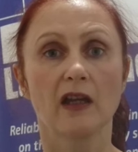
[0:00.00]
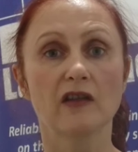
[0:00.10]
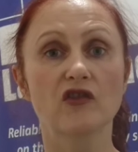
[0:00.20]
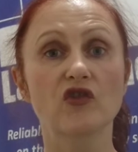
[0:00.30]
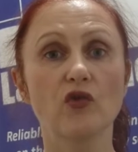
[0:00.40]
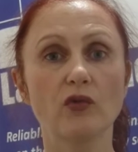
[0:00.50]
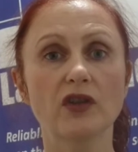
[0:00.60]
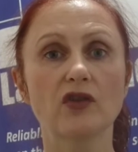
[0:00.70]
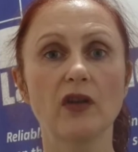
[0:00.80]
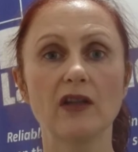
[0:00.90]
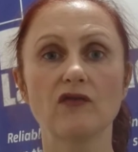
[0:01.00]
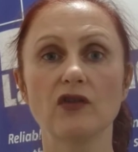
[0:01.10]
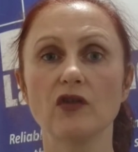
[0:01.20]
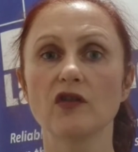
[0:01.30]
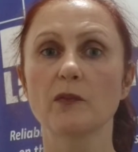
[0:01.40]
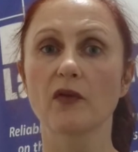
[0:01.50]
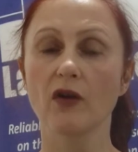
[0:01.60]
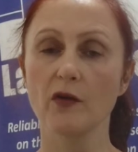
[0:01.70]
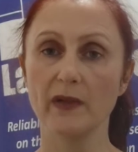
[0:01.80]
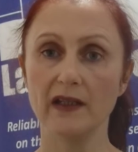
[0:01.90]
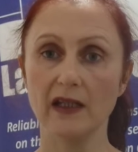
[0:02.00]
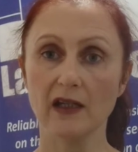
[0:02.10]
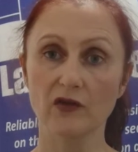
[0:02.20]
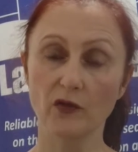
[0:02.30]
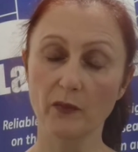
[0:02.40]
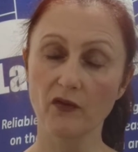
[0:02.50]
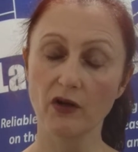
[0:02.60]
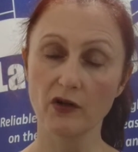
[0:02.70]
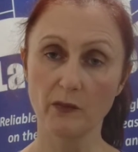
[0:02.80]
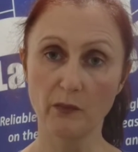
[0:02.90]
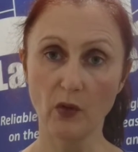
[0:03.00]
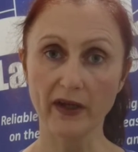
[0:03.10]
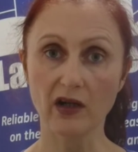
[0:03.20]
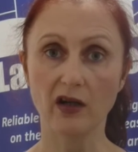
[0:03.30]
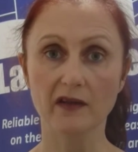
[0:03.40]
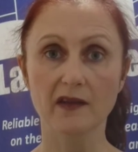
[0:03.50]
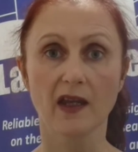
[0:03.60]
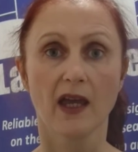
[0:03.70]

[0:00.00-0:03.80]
sought to introduce pro-BDS or pro-boycott